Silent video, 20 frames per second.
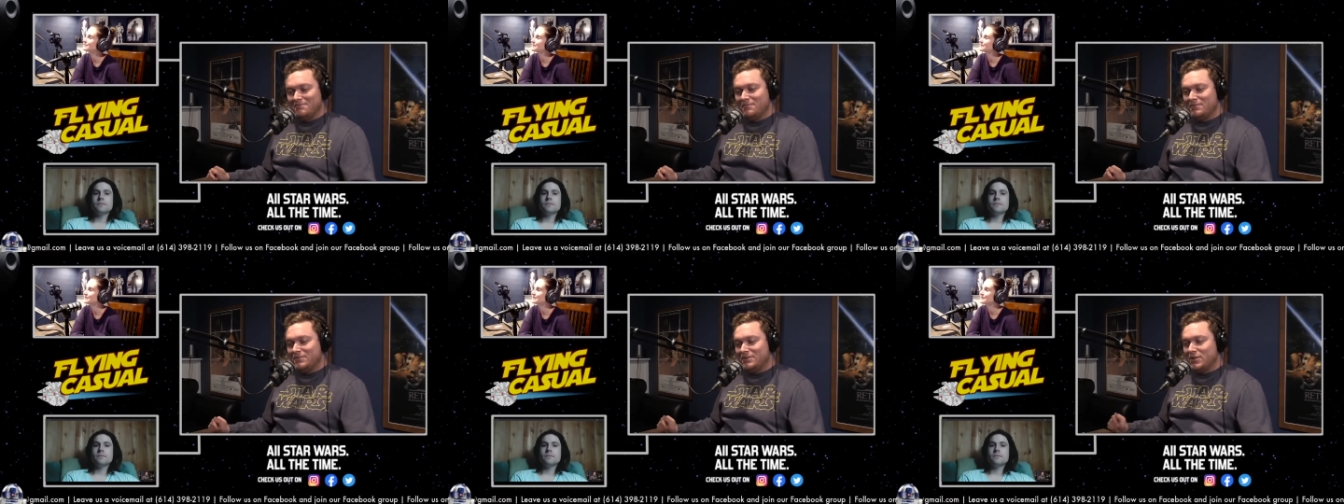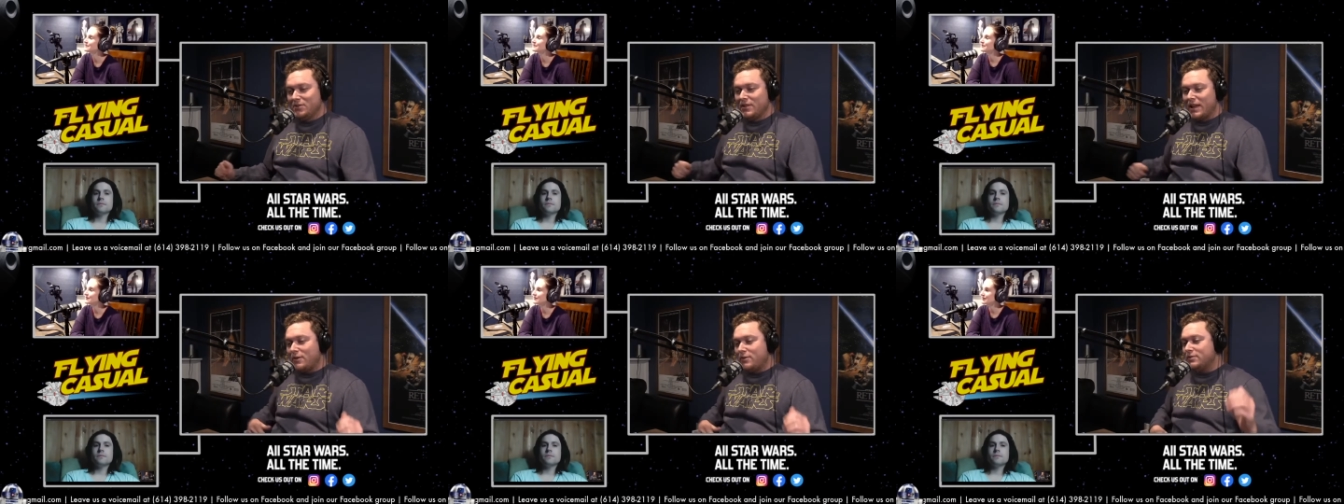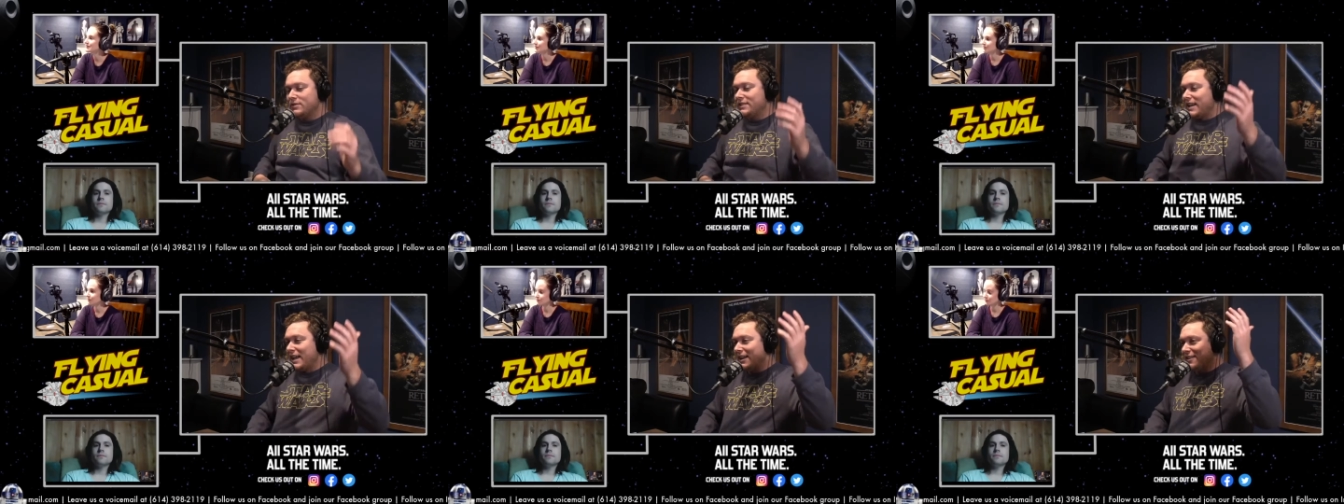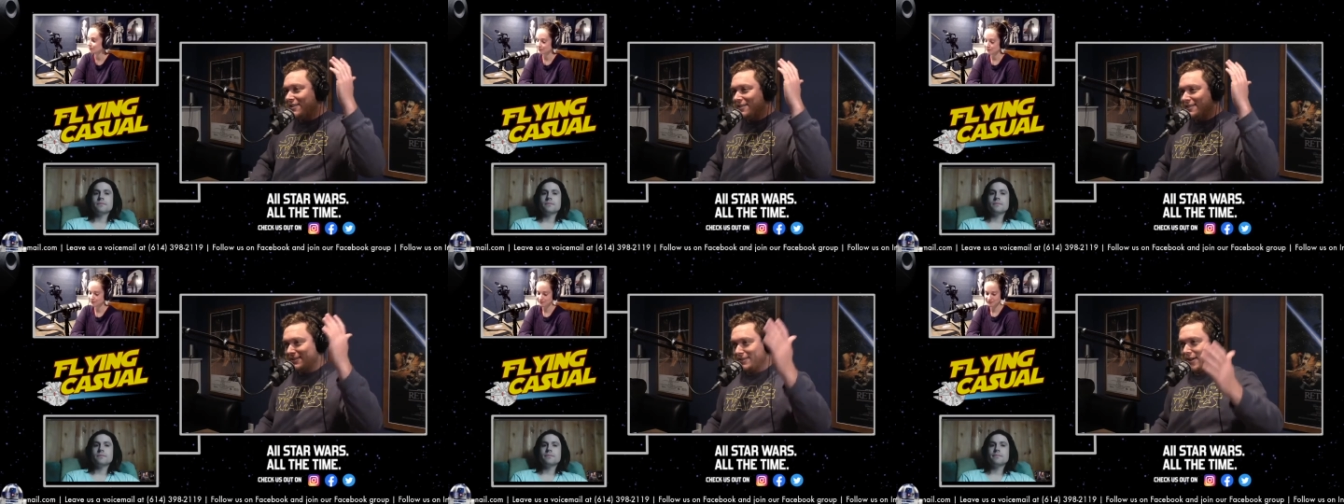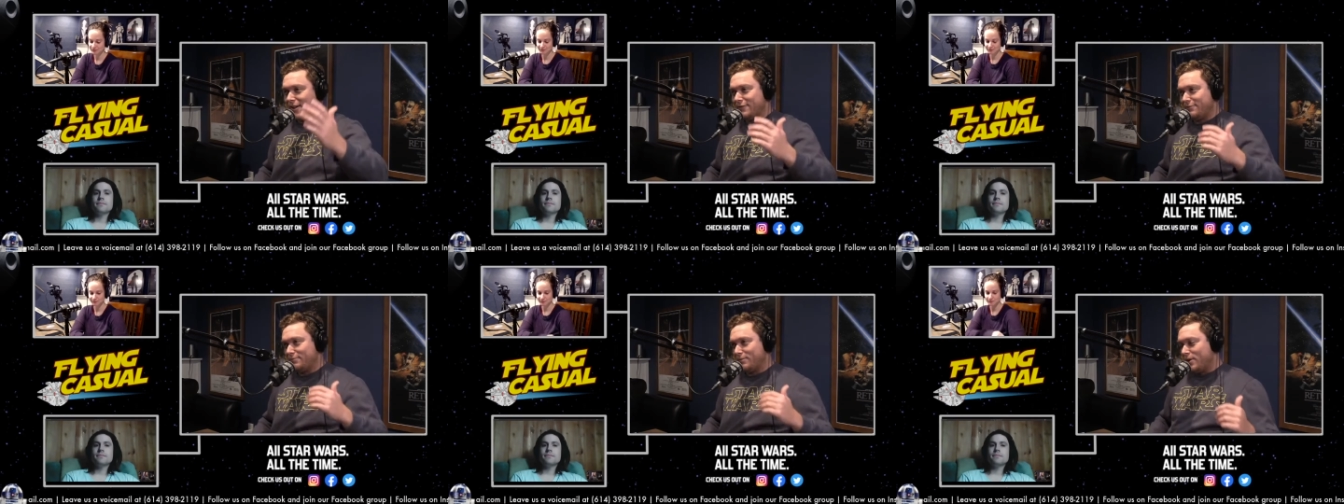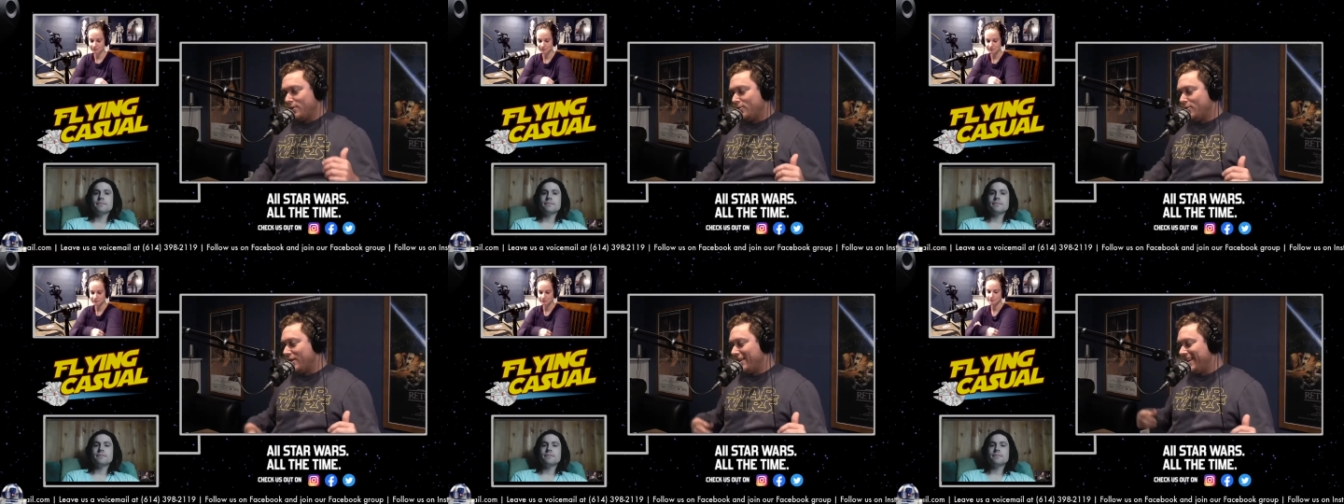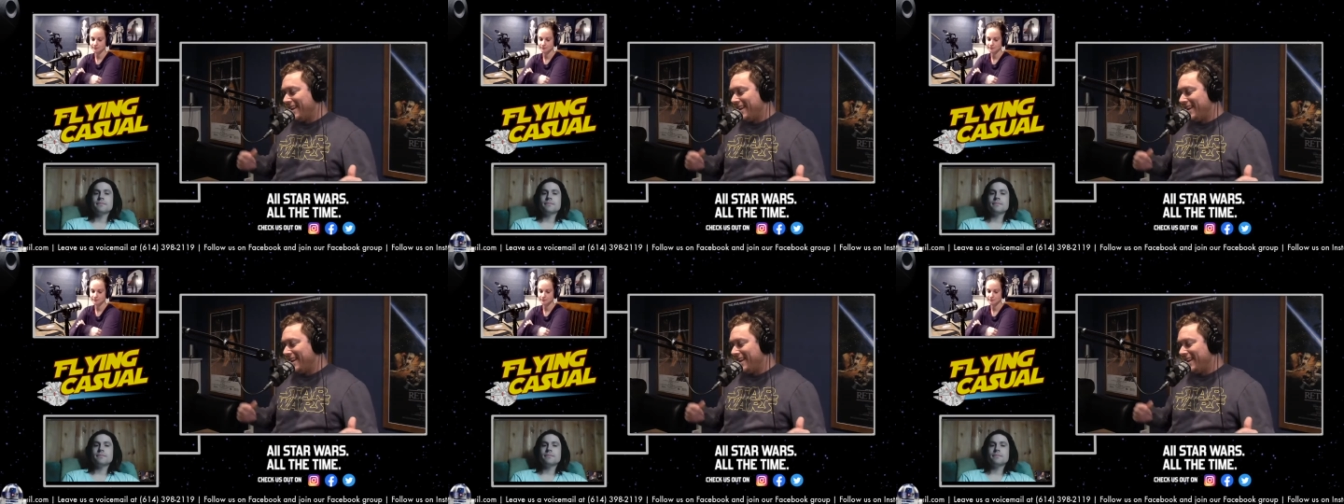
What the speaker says: So that was kind of the softball one.